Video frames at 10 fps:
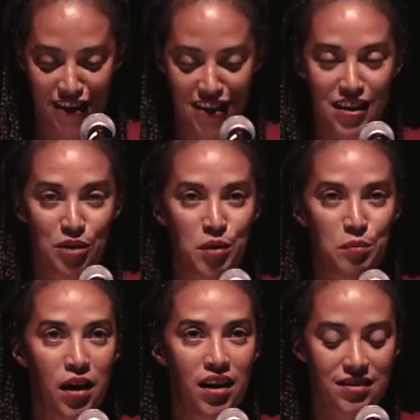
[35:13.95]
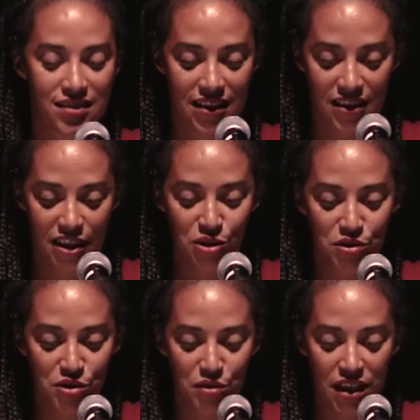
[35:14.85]
These are remarks that
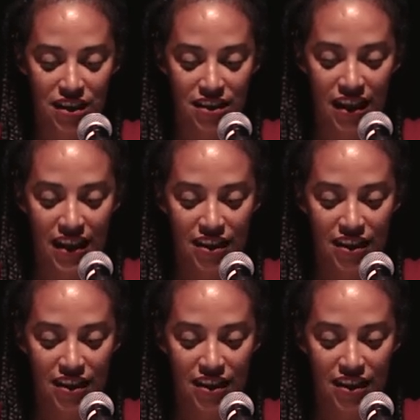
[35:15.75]
illustrate